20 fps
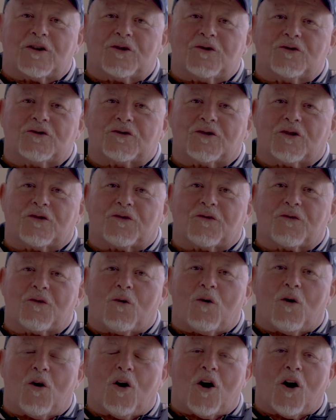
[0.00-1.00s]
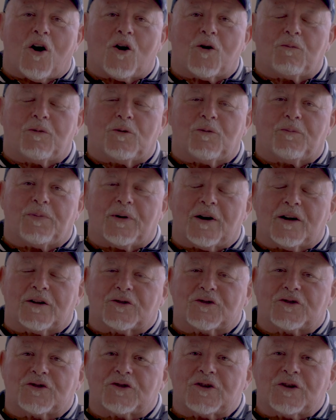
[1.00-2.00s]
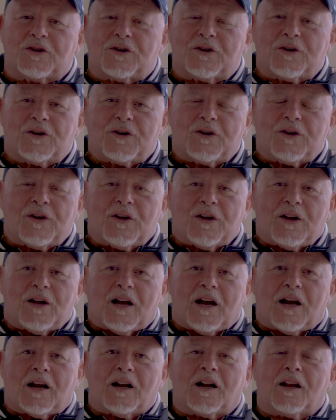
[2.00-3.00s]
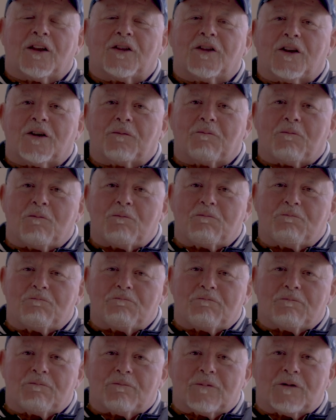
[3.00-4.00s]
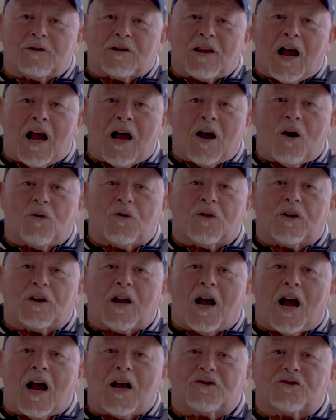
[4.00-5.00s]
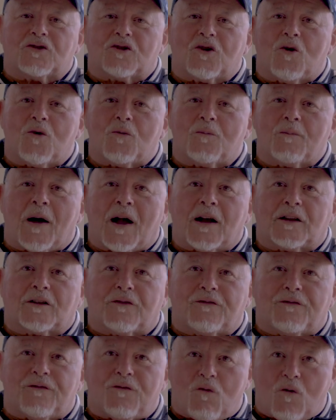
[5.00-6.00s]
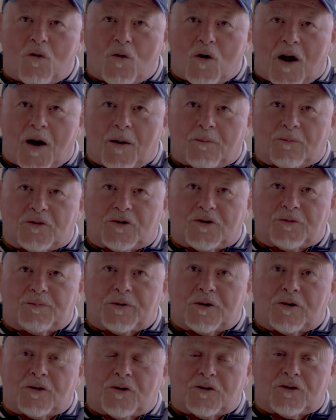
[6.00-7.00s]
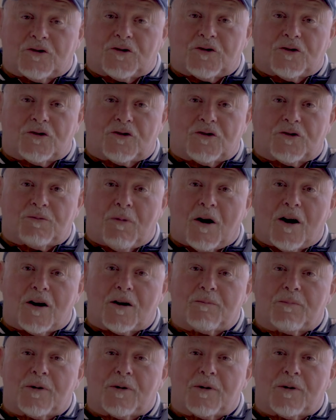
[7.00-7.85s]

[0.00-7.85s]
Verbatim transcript: I used to throw a horrible punch and I think now the guys are going back to forearms because they're smarter.